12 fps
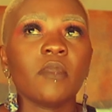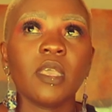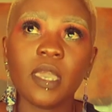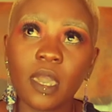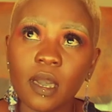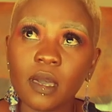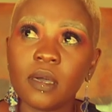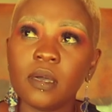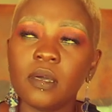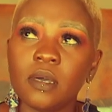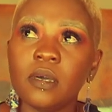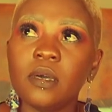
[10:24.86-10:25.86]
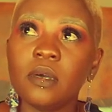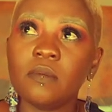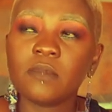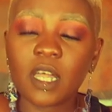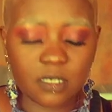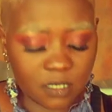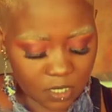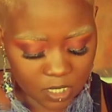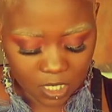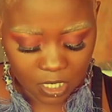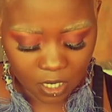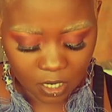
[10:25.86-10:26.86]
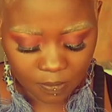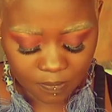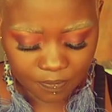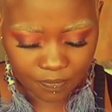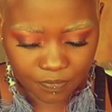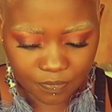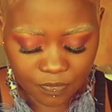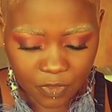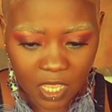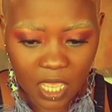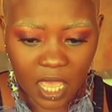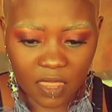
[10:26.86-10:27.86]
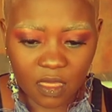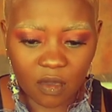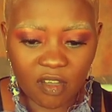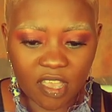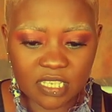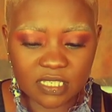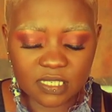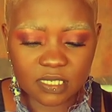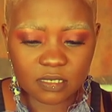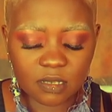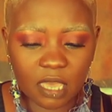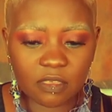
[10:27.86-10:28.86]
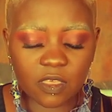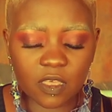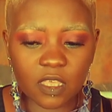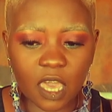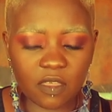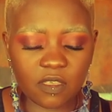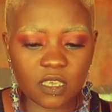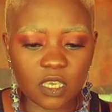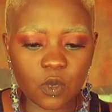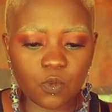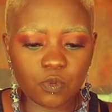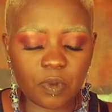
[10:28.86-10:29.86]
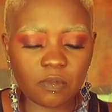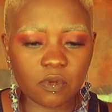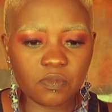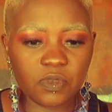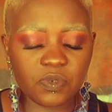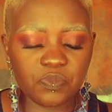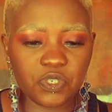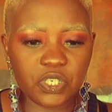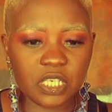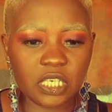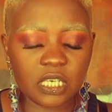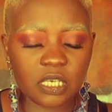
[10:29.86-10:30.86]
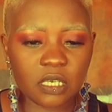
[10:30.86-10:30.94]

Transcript: Yeah, that's the year. Otherwise, I think the other year will probably be,